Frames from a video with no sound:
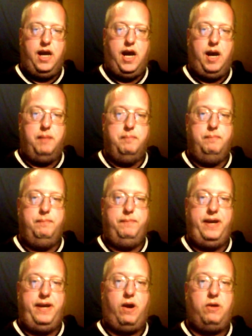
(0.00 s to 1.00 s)

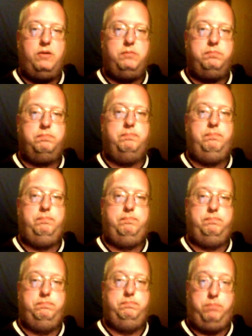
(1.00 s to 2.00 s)
They are
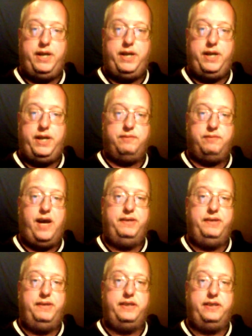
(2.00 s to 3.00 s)
bred to
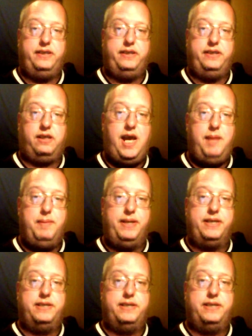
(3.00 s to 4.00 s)
survive in the
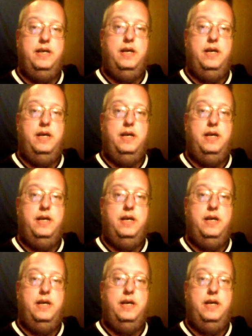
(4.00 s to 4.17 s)
climate,